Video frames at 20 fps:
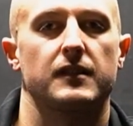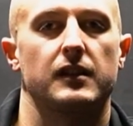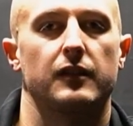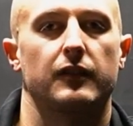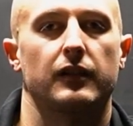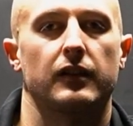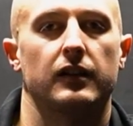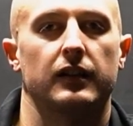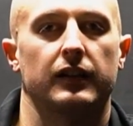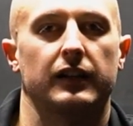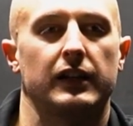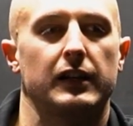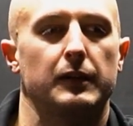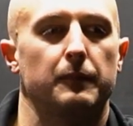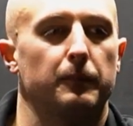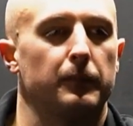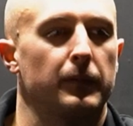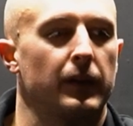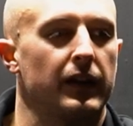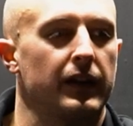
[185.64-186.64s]
you can't
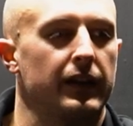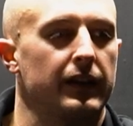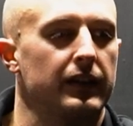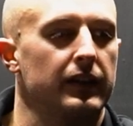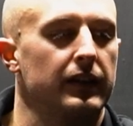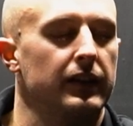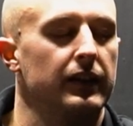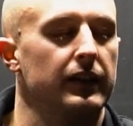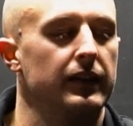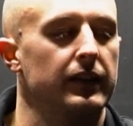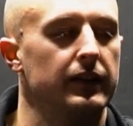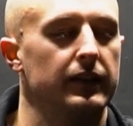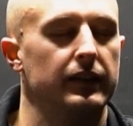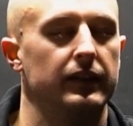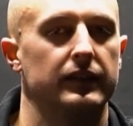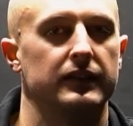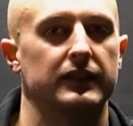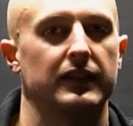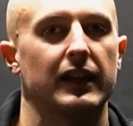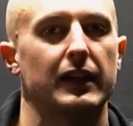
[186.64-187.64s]
keep like
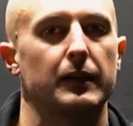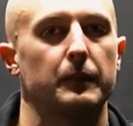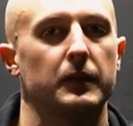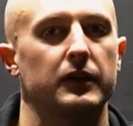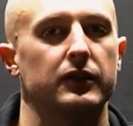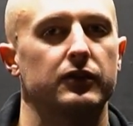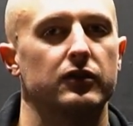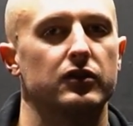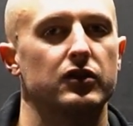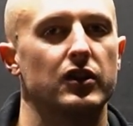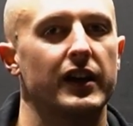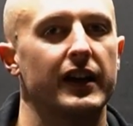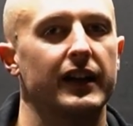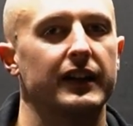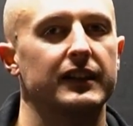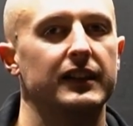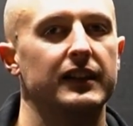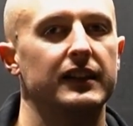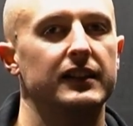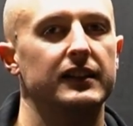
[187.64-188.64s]
your scapula's
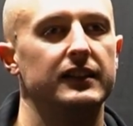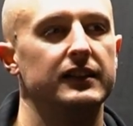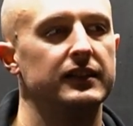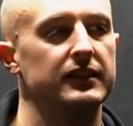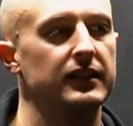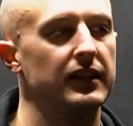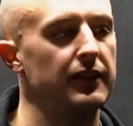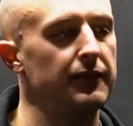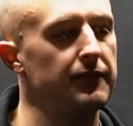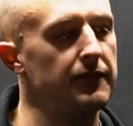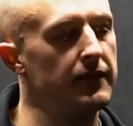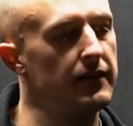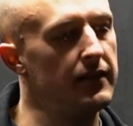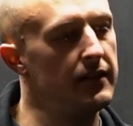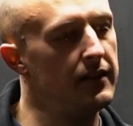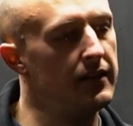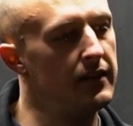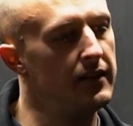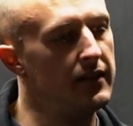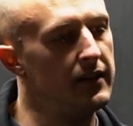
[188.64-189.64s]
retracted and stuff.
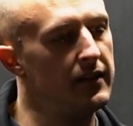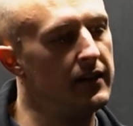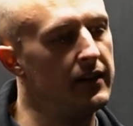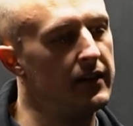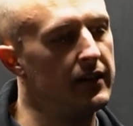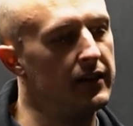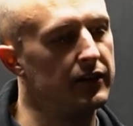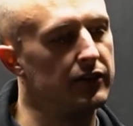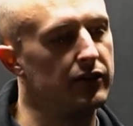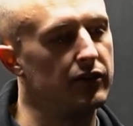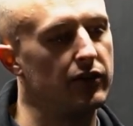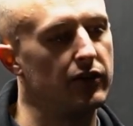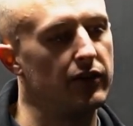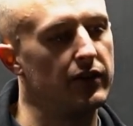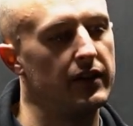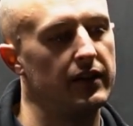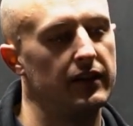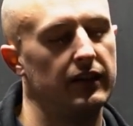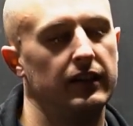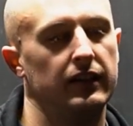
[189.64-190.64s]
It's a
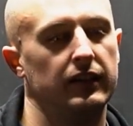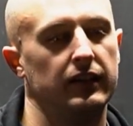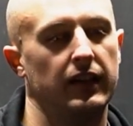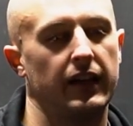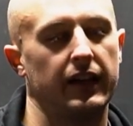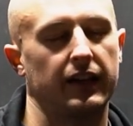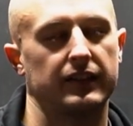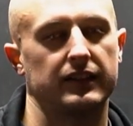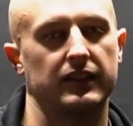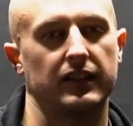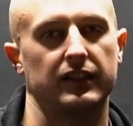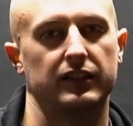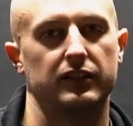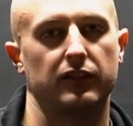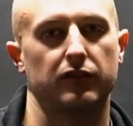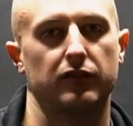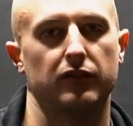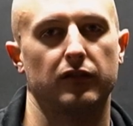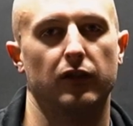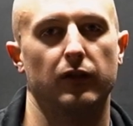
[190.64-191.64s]
great little exercise to
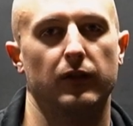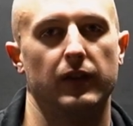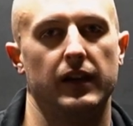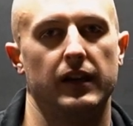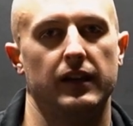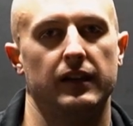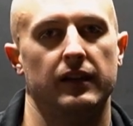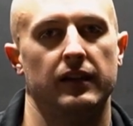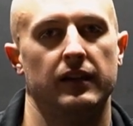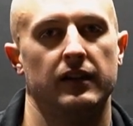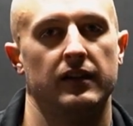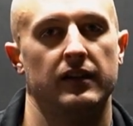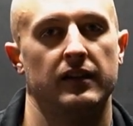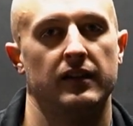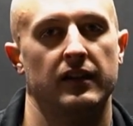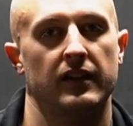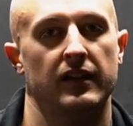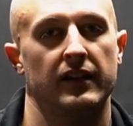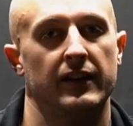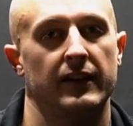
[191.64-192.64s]
throw in.
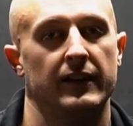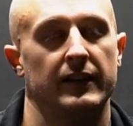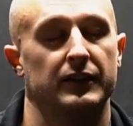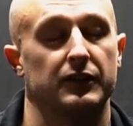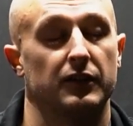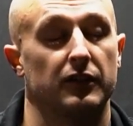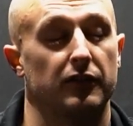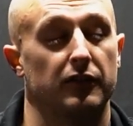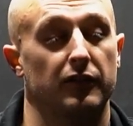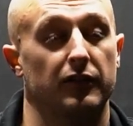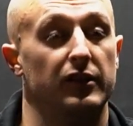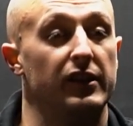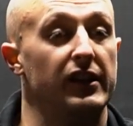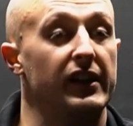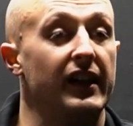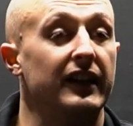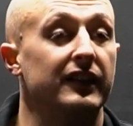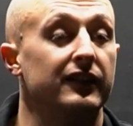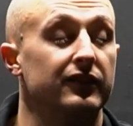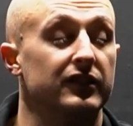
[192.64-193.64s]
It's great throwing at
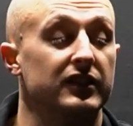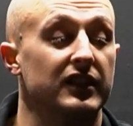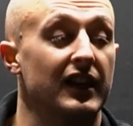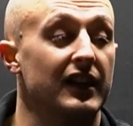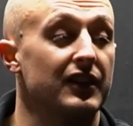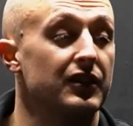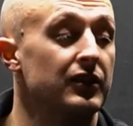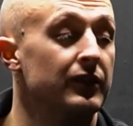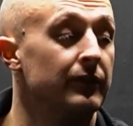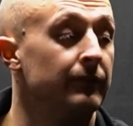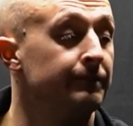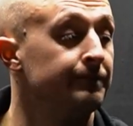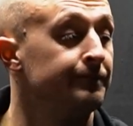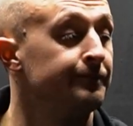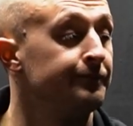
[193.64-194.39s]
the end of a session.